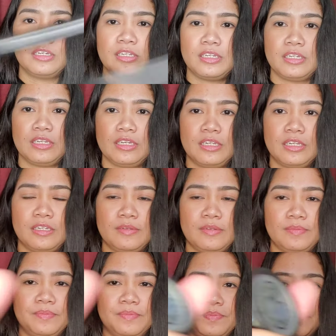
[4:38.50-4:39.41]
Ayan.
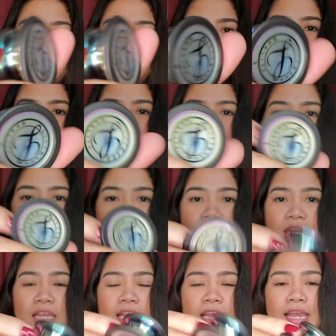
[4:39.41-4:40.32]

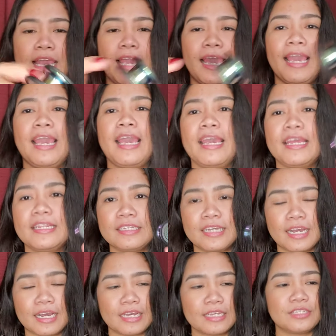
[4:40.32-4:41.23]

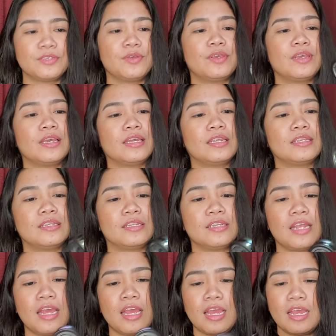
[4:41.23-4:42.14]
And guys, you
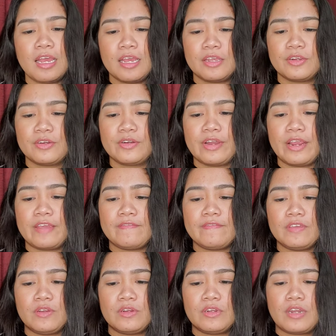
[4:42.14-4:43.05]
can
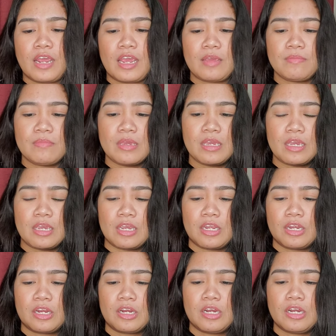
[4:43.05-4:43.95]
grave your name
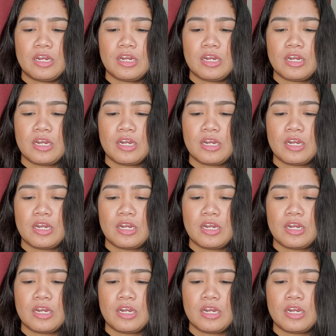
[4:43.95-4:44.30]
here.